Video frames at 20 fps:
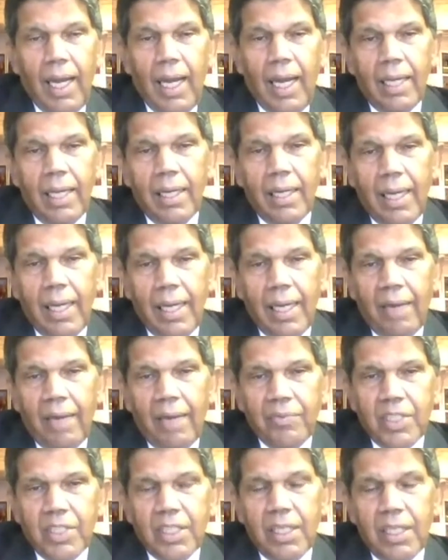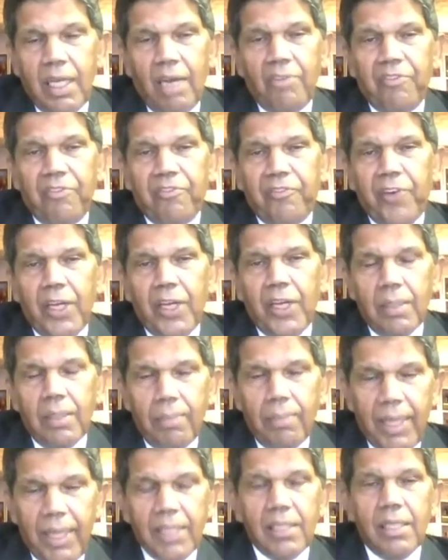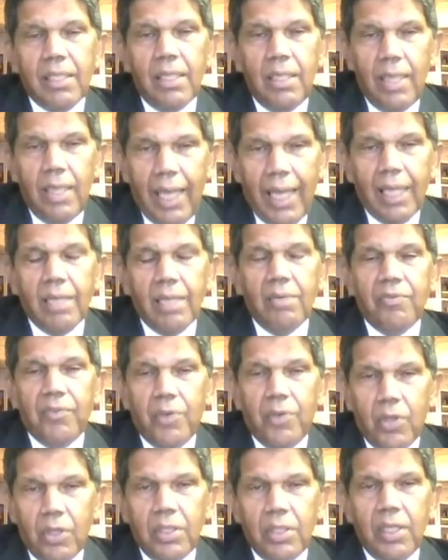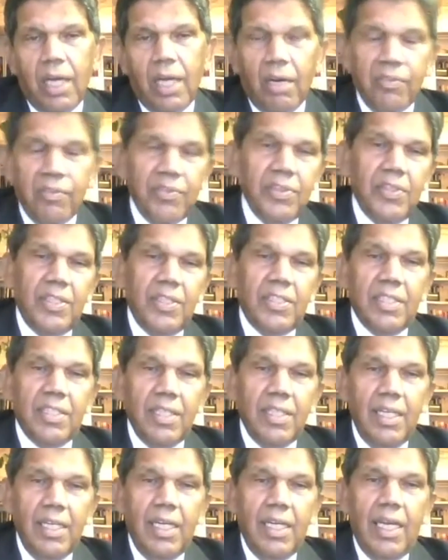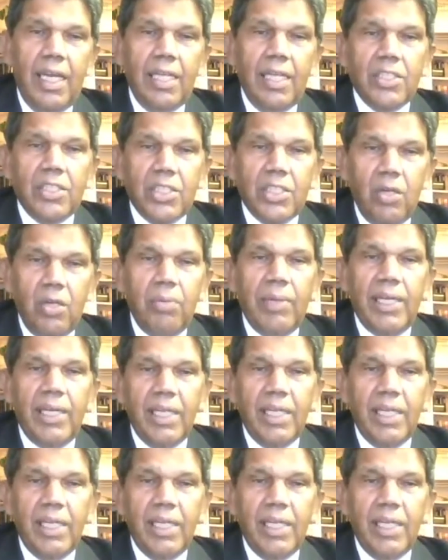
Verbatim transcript: and I'd have to say a fundamental lack of good governance in so many